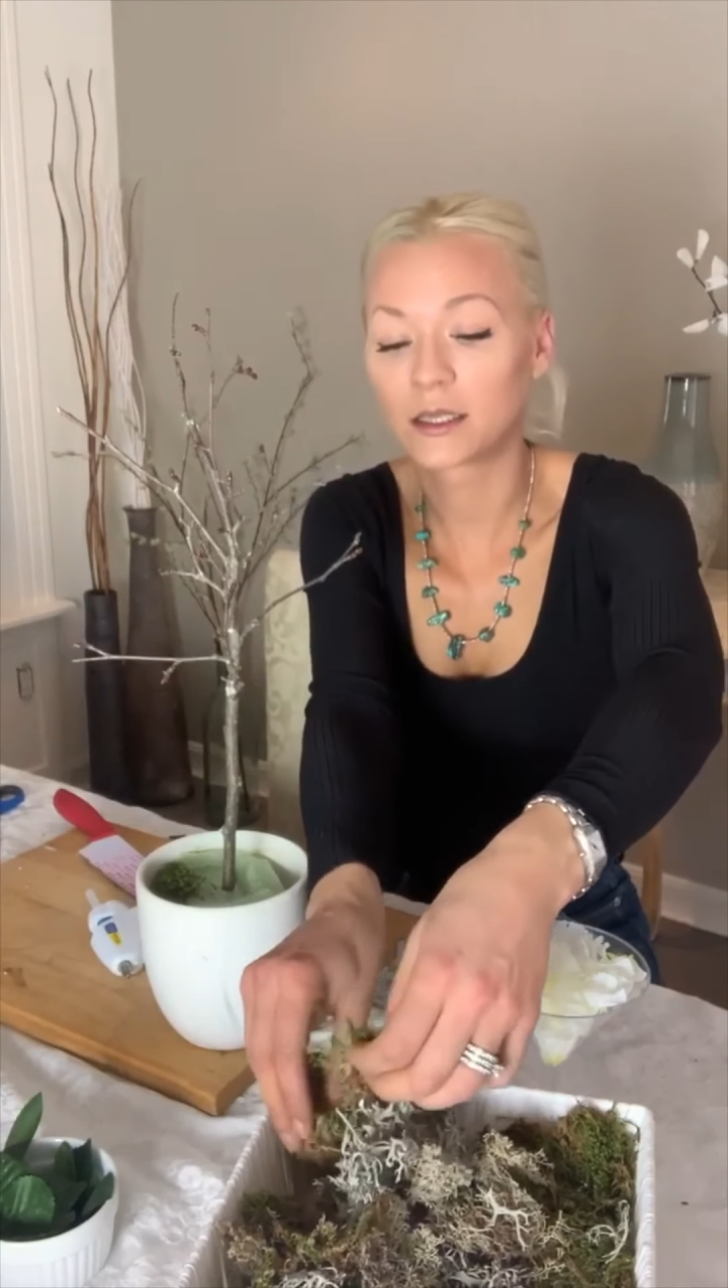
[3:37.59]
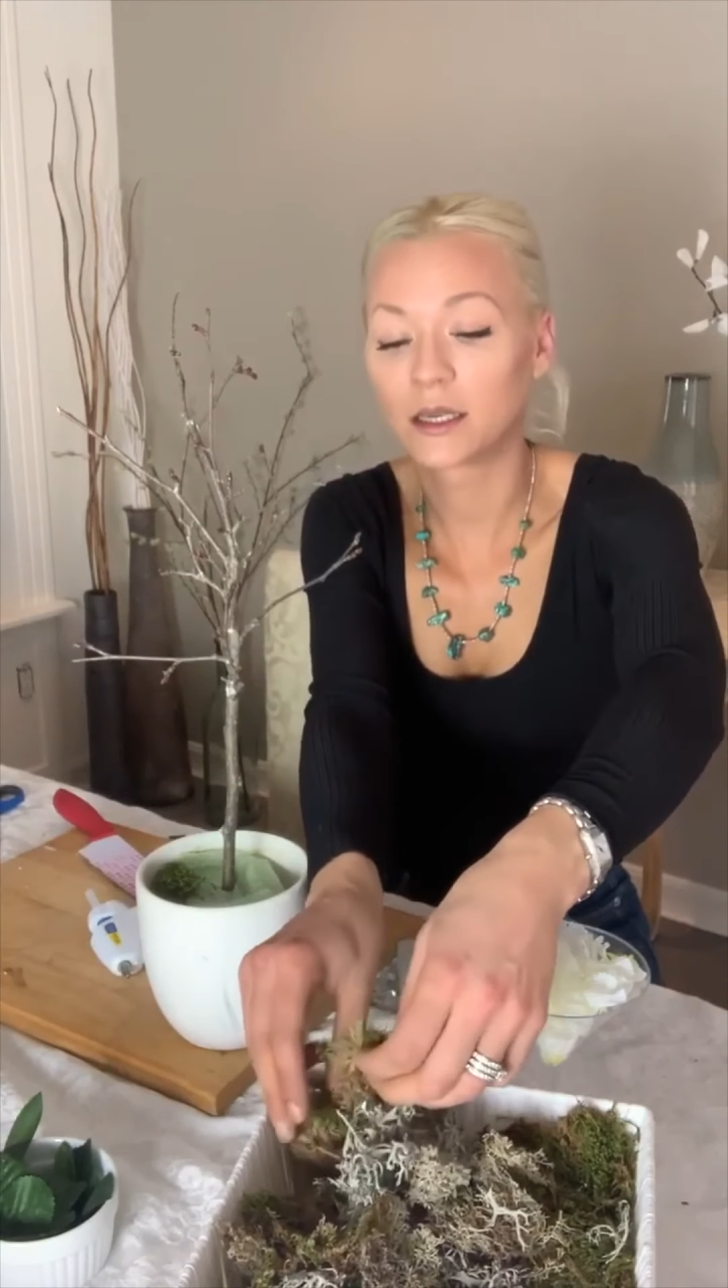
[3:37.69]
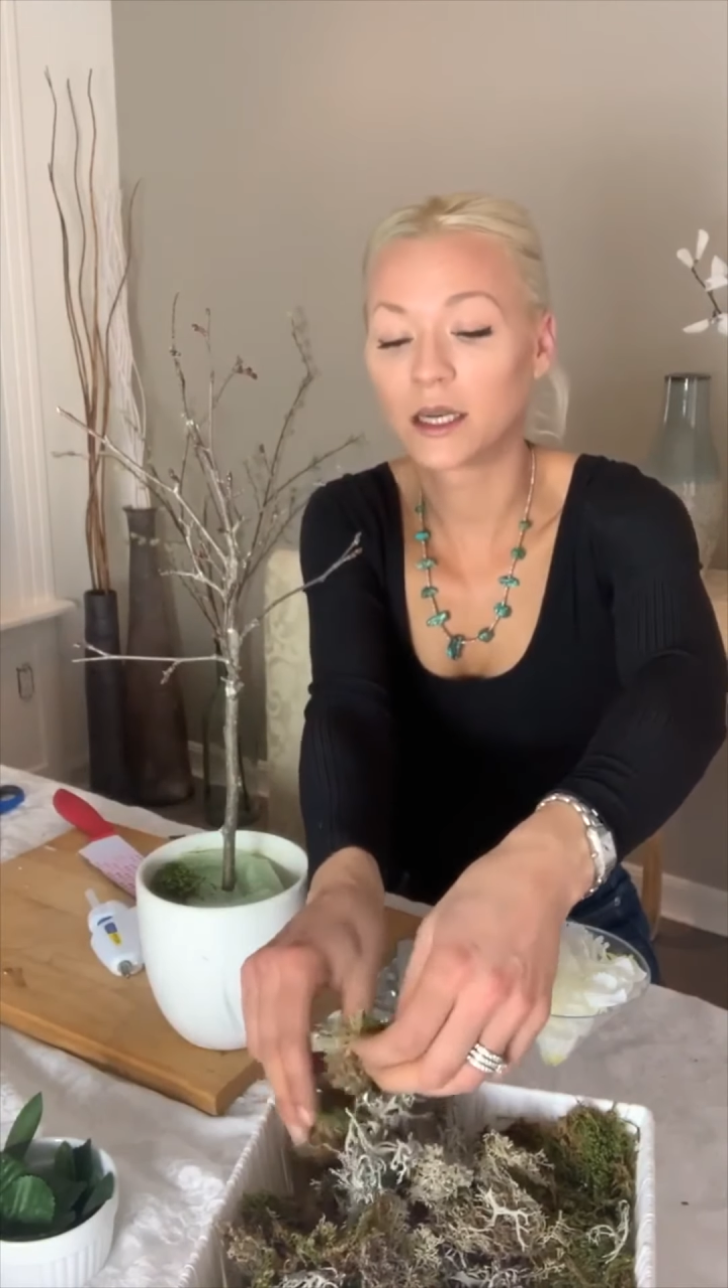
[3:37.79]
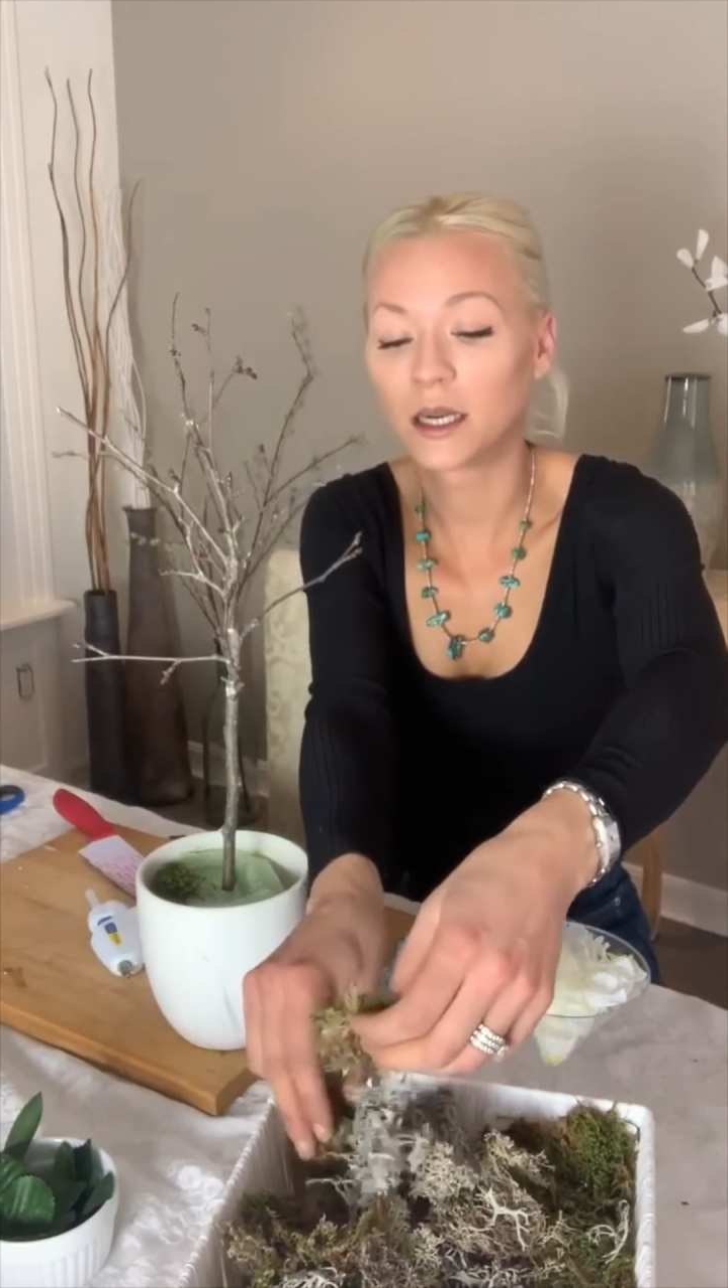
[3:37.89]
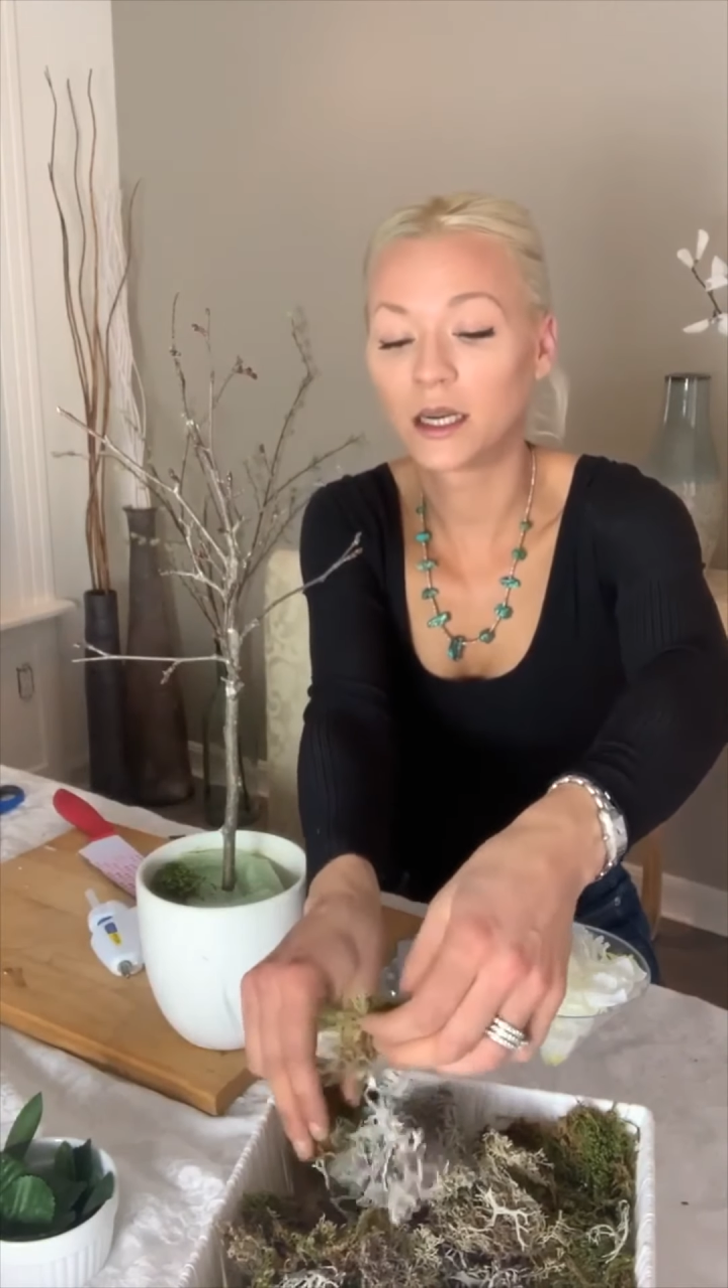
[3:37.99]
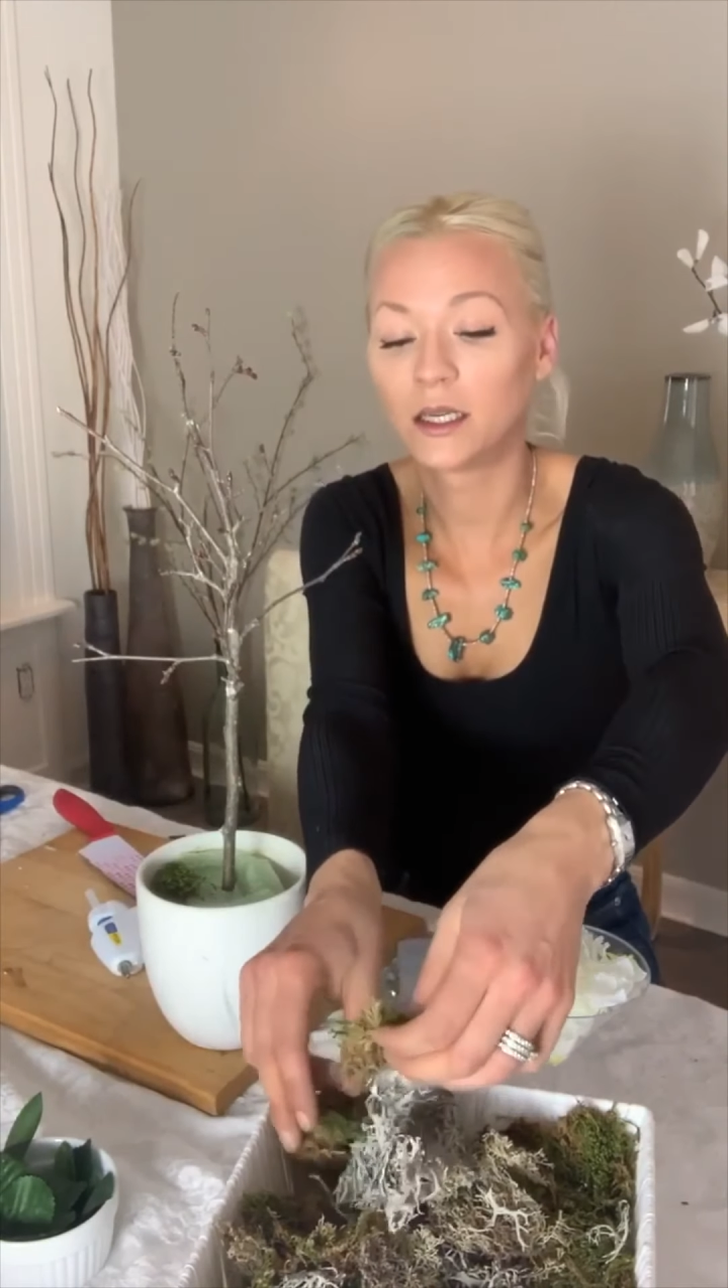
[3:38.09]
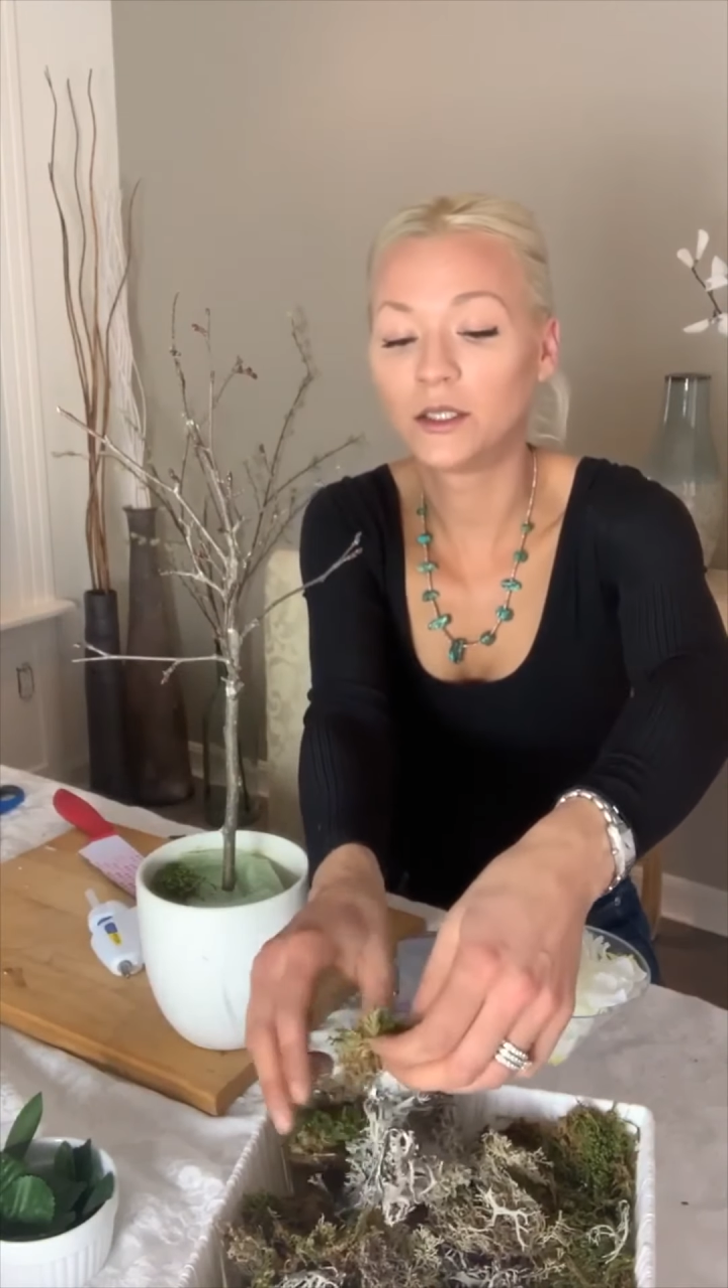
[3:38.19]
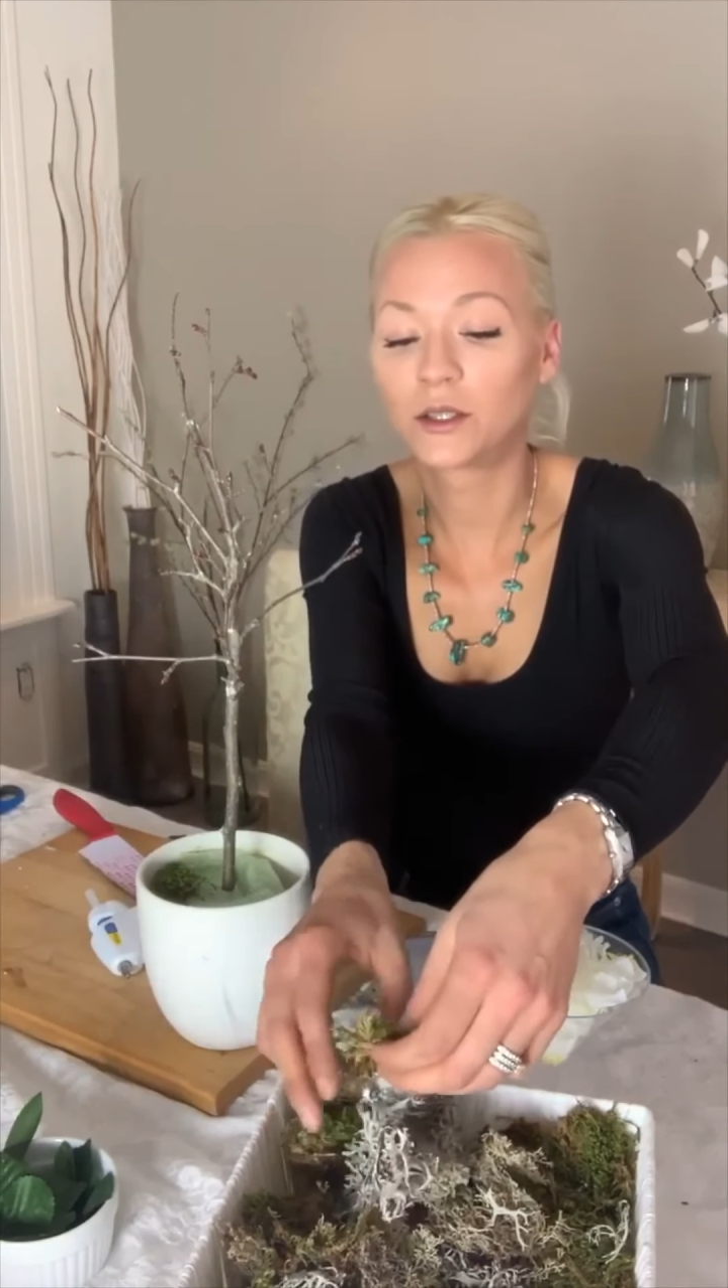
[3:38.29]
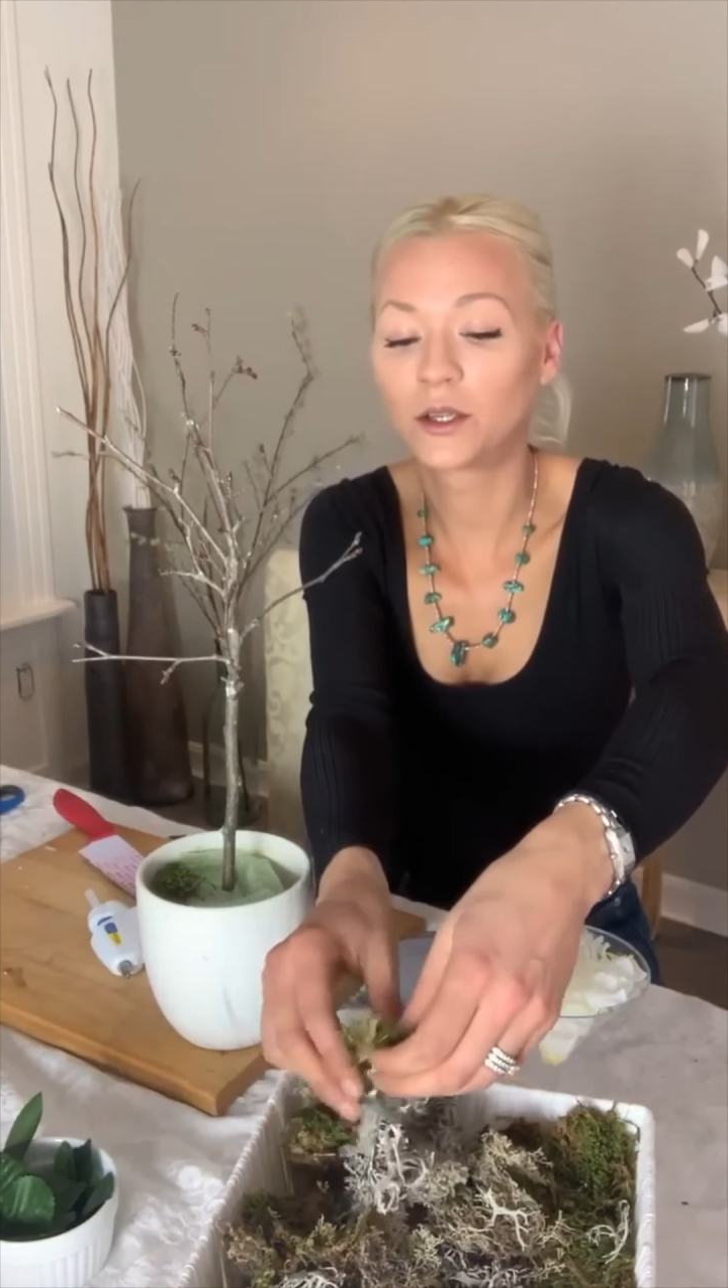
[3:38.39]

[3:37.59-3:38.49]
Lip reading: you